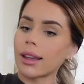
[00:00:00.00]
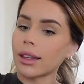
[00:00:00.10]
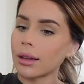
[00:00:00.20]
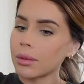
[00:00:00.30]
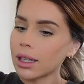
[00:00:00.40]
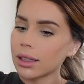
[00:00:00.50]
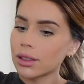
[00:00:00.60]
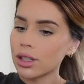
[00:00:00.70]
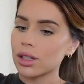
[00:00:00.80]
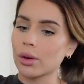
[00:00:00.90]
think I'm gonna
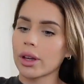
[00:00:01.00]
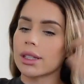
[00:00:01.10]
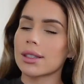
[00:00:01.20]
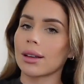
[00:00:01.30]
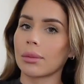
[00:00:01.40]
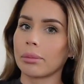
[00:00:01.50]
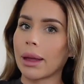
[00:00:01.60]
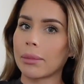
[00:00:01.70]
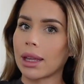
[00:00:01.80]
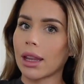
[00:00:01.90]
just go get some
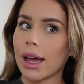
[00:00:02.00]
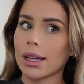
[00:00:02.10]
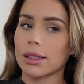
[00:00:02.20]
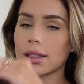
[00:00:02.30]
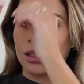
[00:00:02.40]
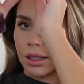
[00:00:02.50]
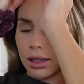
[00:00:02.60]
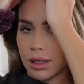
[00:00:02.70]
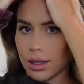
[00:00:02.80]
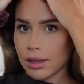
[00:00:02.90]
baby lights
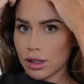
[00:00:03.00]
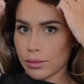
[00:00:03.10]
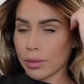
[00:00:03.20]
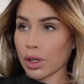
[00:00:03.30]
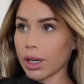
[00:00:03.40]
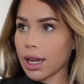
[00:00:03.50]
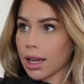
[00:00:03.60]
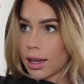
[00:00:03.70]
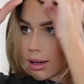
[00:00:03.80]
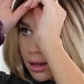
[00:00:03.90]
put
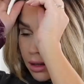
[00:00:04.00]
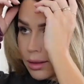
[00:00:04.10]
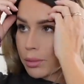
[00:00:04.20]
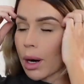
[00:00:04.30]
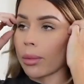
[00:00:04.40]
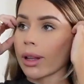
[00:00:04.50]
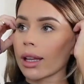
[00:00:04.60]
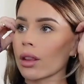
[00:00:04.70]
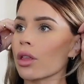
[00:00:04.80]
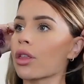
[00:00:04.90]
in probably
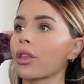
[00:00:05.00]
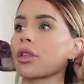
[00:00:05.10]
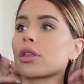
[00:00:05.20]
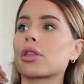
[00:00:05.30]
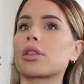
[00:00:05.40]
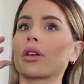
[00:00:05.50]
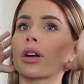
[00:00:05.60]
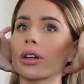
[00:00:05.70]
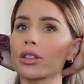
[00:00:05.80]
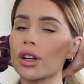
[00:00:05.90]
in the
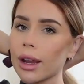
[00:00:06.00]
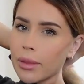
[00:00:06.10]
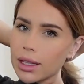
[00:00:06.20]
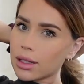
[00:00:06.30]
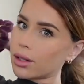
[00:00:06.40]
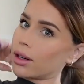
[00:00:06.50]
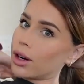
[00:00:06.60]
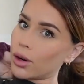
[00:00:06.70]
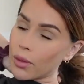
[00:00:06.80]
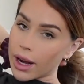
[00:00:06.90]
third trimester
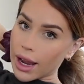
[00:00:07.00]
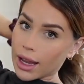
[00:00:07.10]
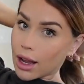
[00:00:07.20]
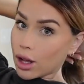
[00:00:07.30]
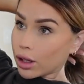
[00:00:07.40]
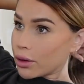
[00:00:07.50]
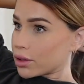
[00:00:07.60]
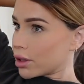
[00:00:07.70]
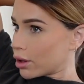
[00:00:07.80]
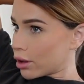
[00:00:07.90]
or when I get
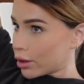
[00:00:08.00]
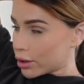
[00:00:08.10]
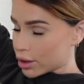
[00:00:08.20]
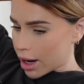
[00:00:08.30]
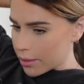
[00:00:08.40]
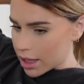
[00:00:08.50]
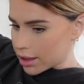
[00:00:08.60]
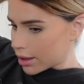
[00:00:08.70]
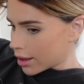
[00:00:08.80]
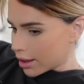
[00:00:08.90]
close to the third
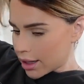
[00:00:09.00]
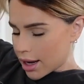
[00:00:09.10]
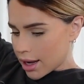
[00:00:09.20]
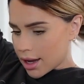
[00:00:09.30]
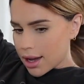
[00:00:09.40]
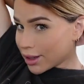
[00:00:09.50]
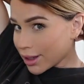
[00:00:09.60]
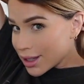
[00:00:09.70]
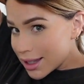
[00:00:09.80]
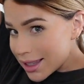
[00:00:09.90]
trimester.
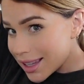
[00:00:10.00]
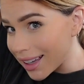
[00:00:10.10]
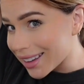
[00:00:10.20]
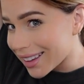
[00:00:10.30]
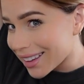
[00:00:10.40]
Cause this